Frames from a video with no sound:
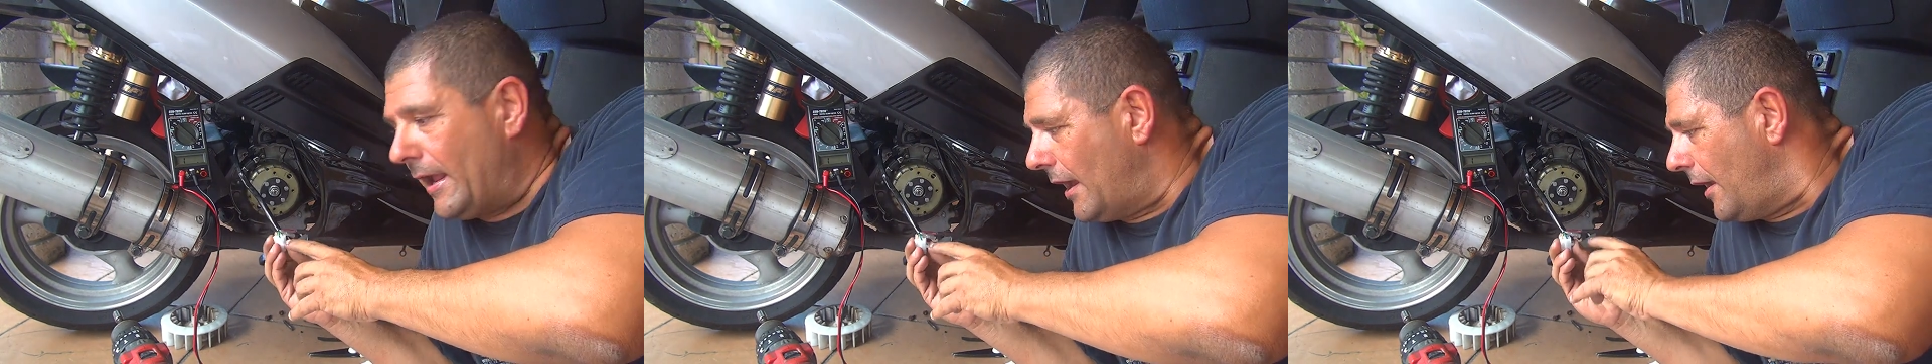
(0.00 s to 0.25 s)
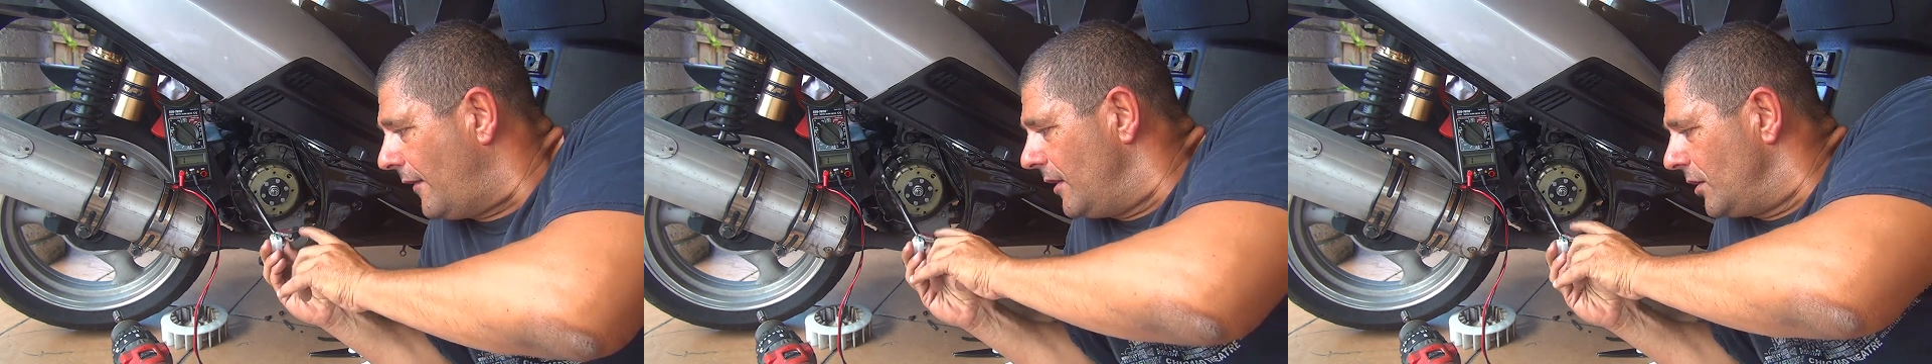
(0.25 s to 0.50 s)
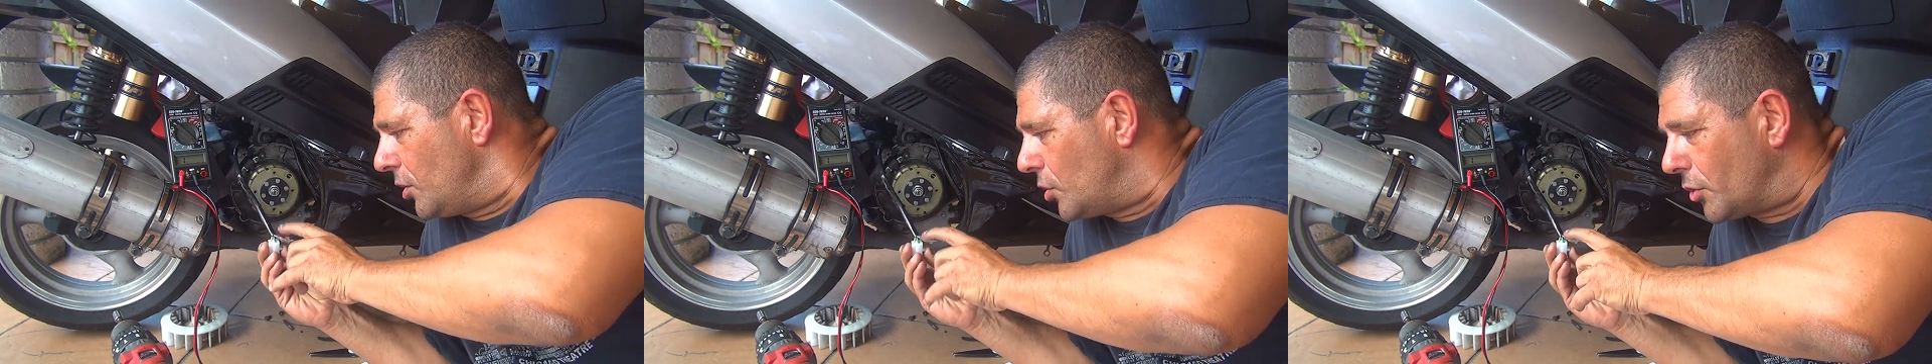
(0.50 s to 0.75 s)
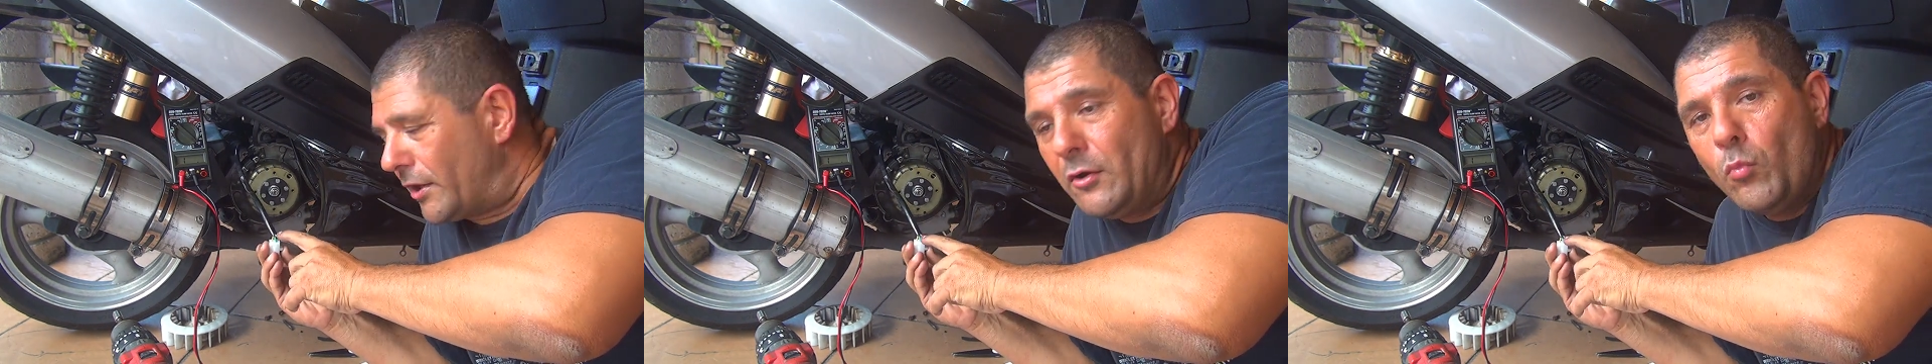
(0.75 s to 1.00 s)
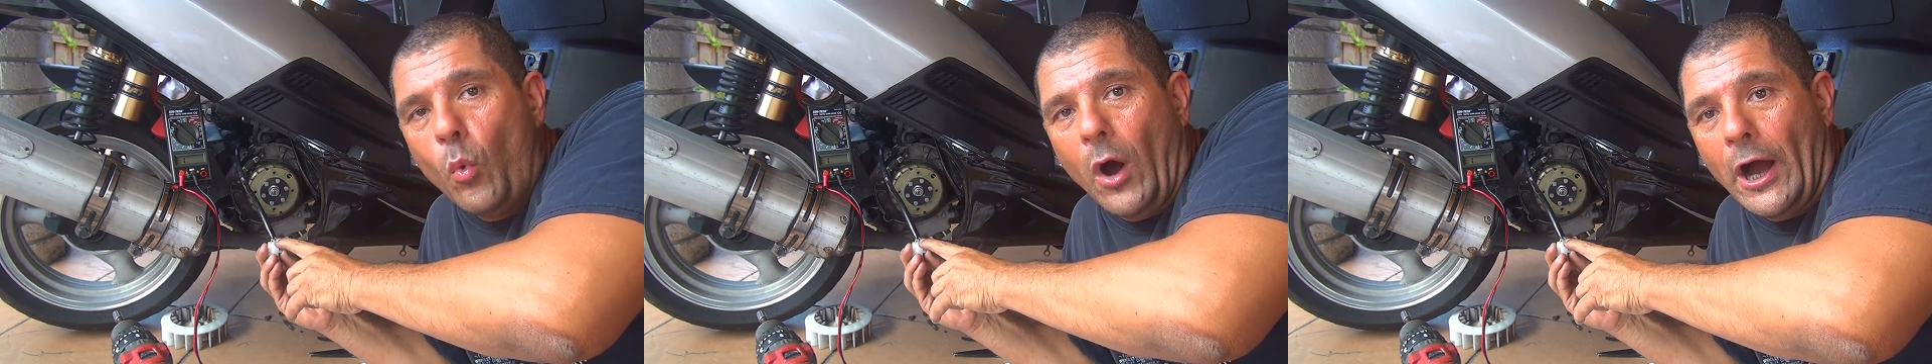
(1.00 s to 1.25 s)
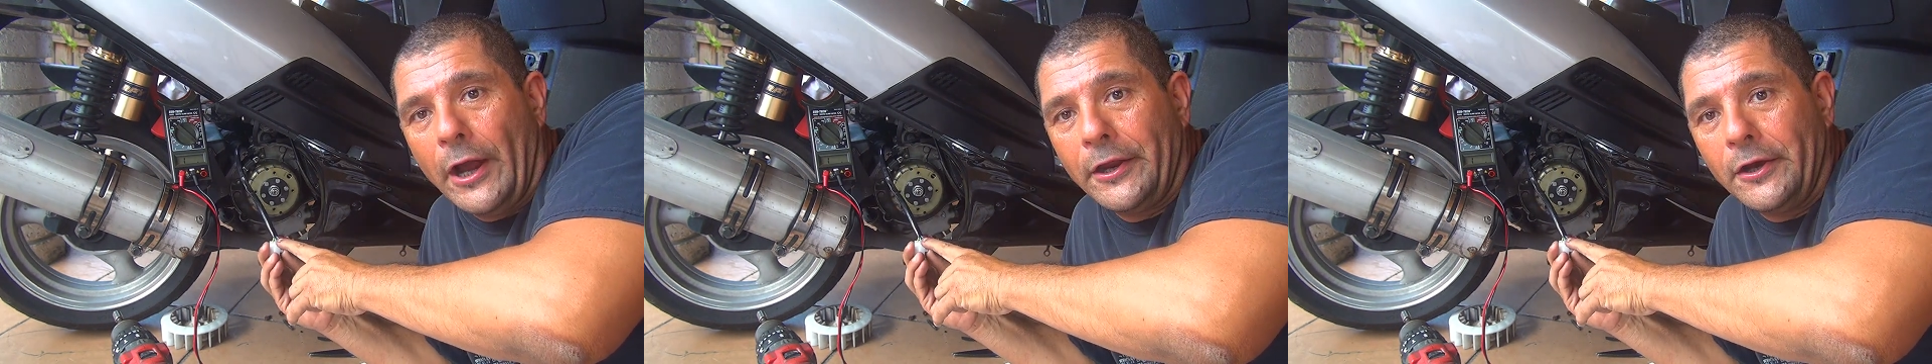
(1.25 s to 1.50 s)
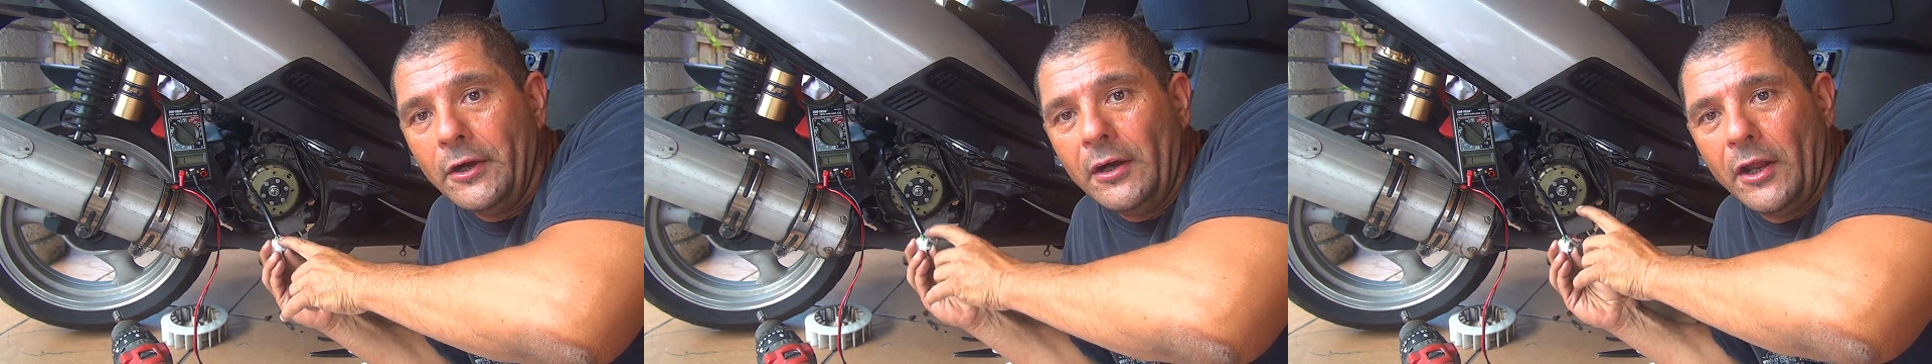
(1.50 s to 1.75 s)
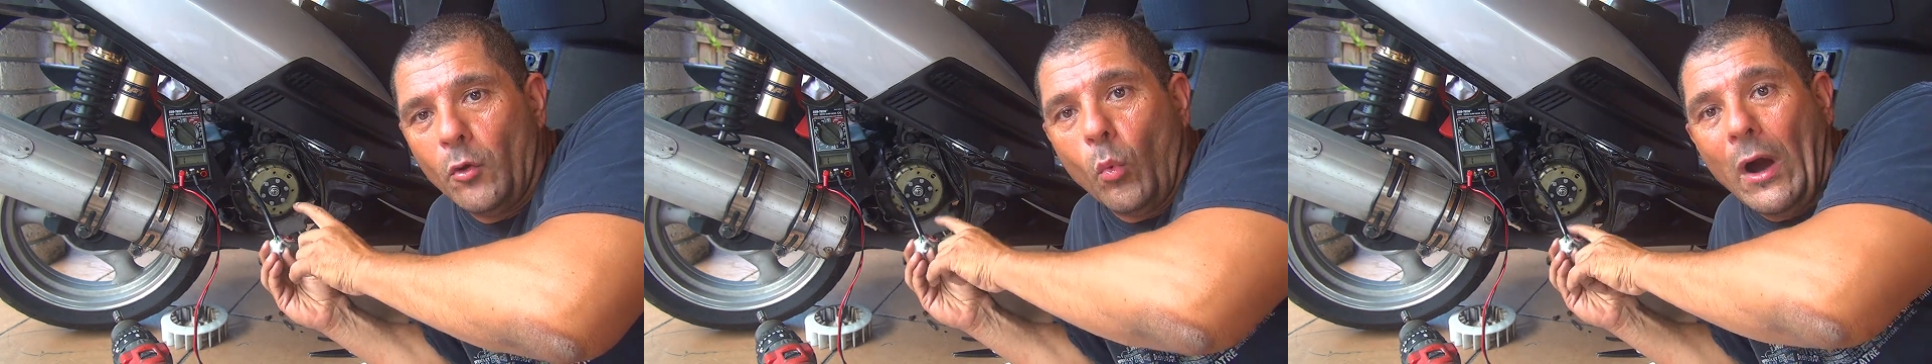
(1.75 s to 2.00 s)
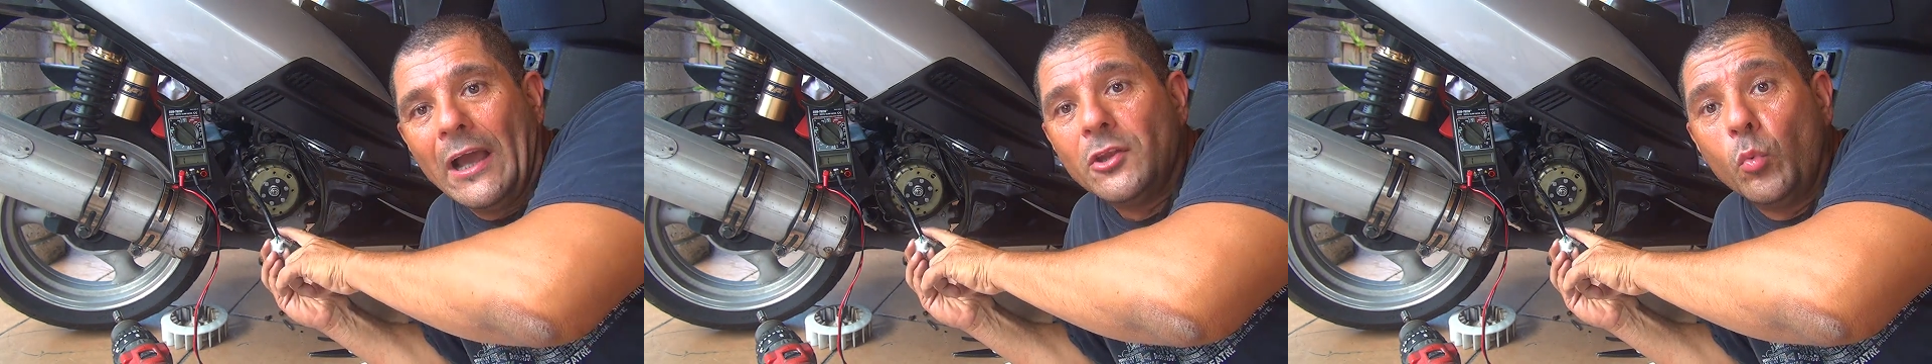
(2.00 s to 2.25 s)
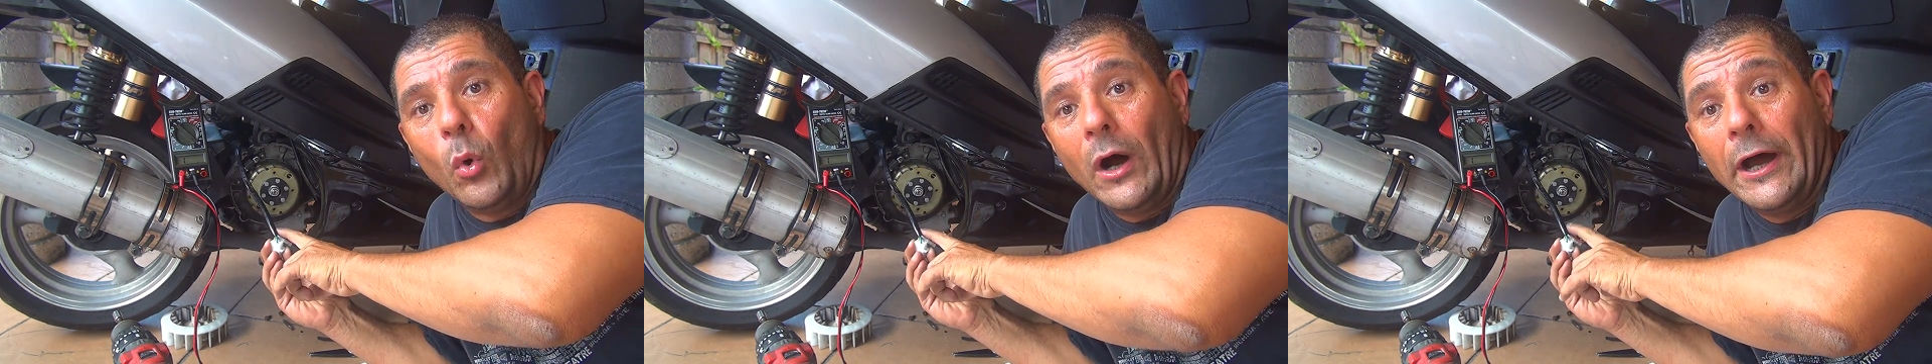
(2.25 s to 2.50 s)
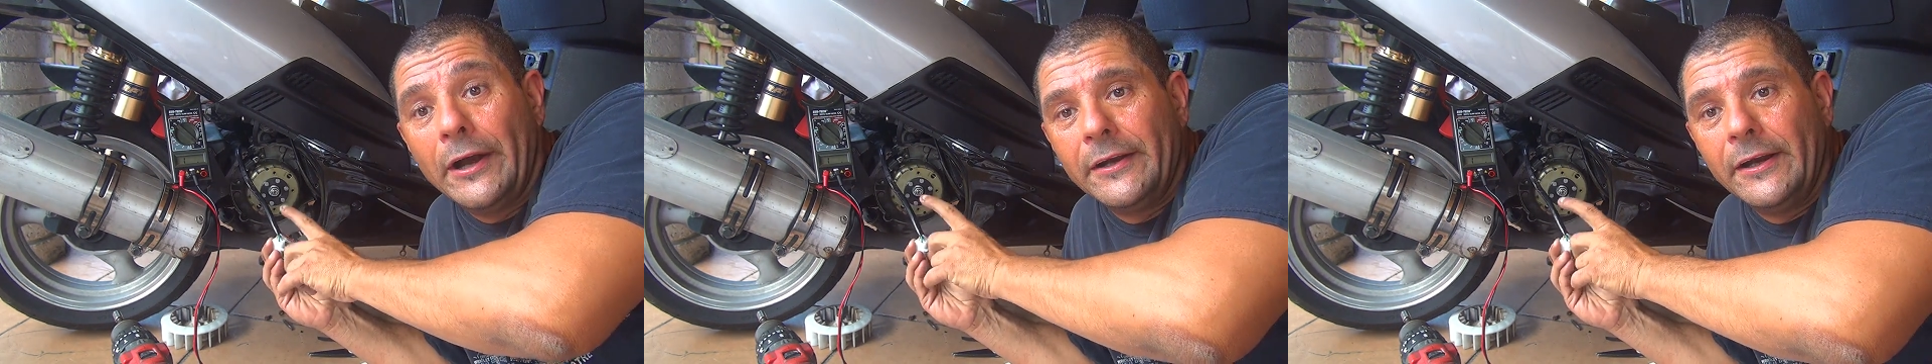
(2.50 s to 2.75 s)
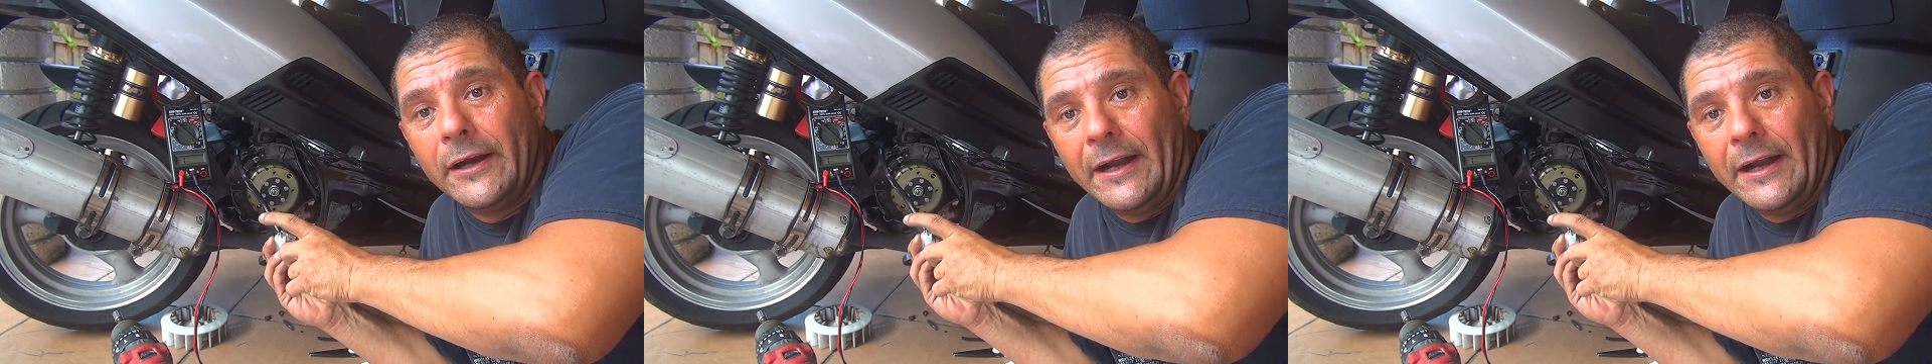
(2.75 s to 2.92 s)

a green wire, a white wire,